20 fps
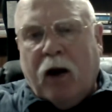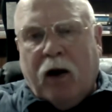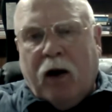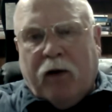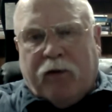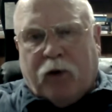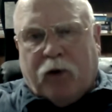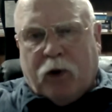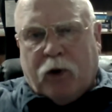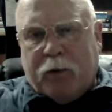
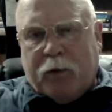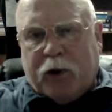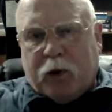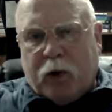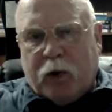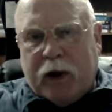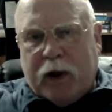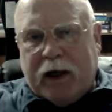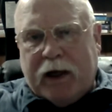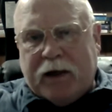Form
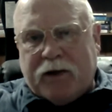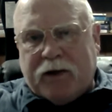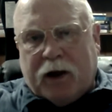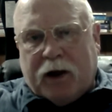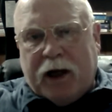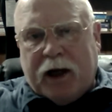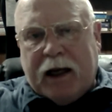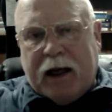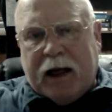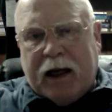3 is our
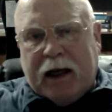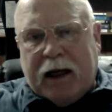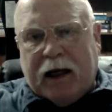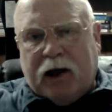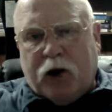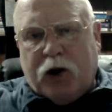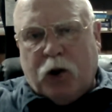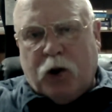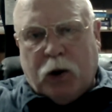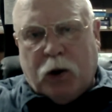heating
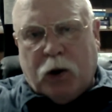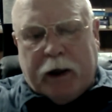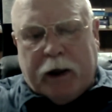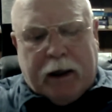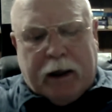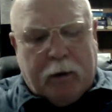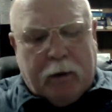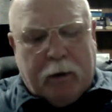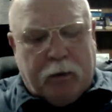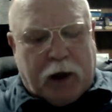and
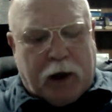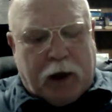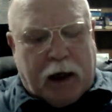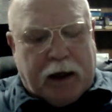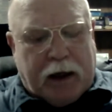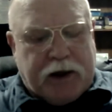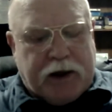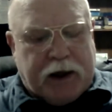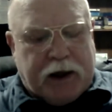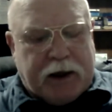cooling
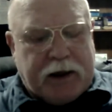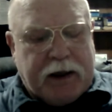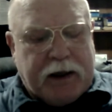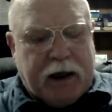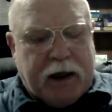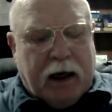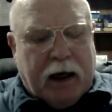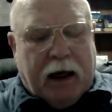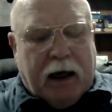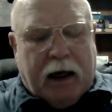projects.
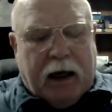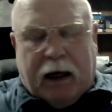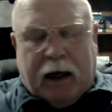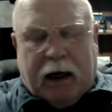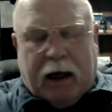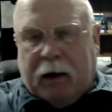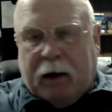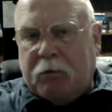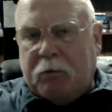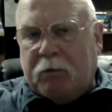
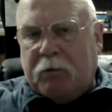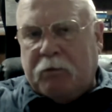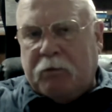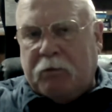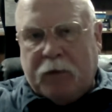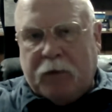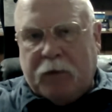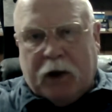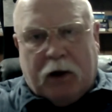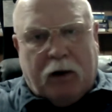You
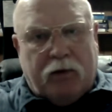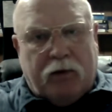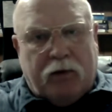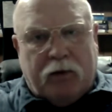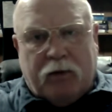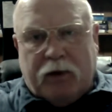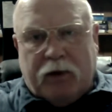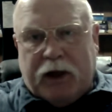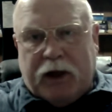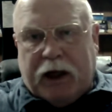know,
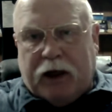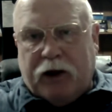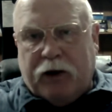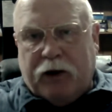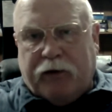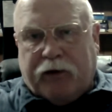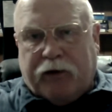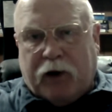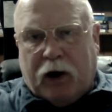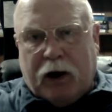need a new
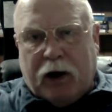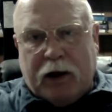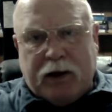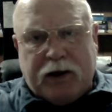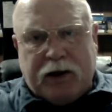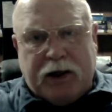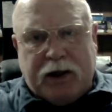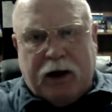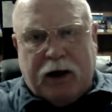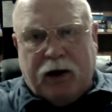
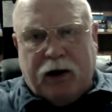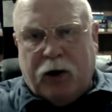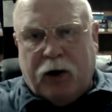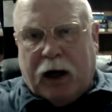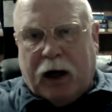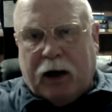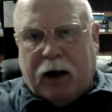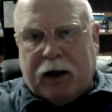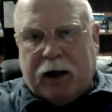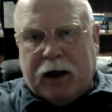furnace, need a new
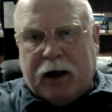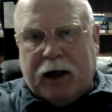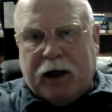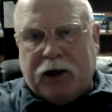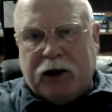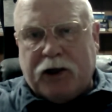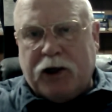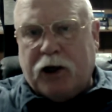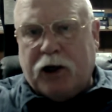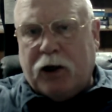air
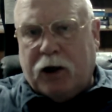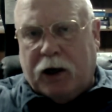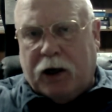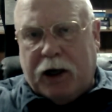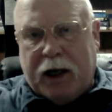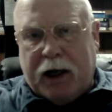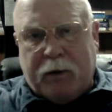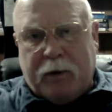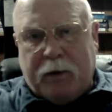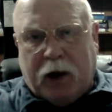conditioner or
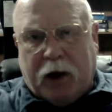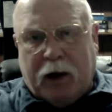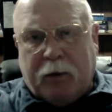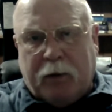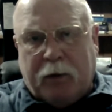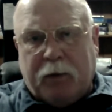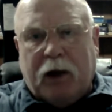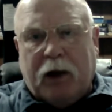heat pump.